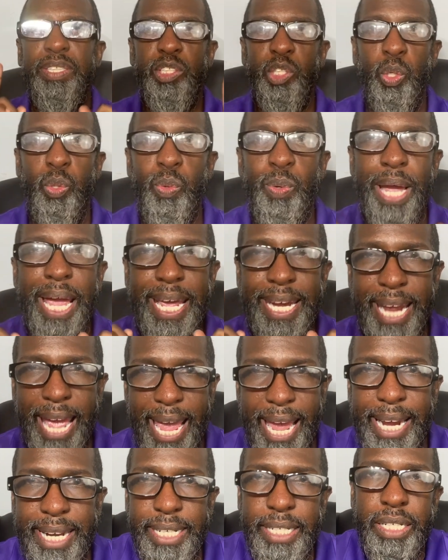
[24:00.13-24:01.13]
to an
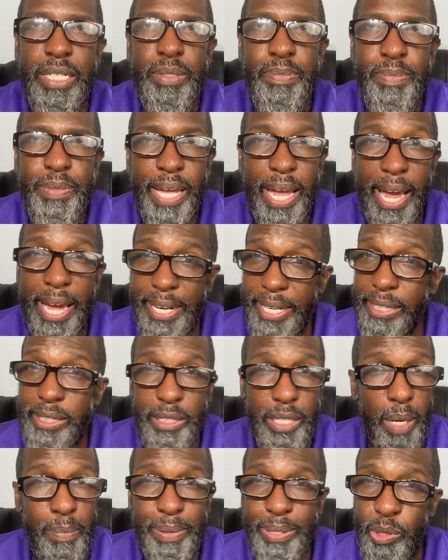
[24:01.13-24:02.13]
end, and it's
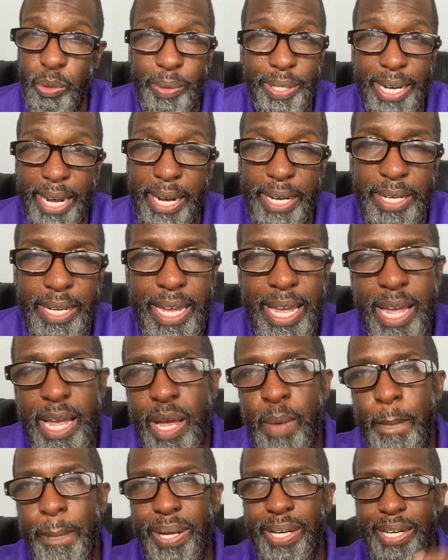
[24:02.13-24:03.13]
coming to an end.
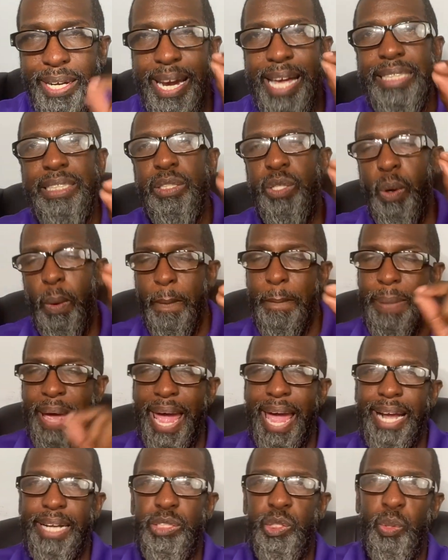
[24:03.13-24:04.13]
But let's go
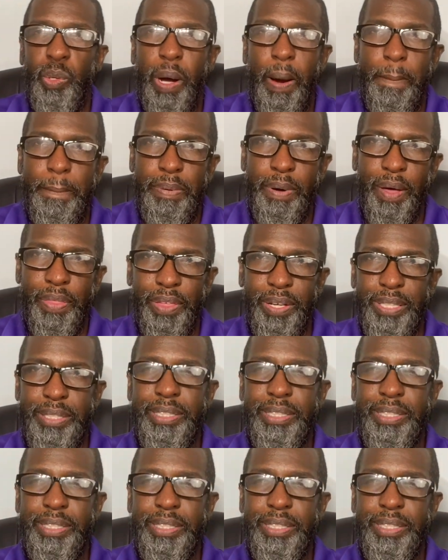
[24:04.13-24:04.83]
back to our brother,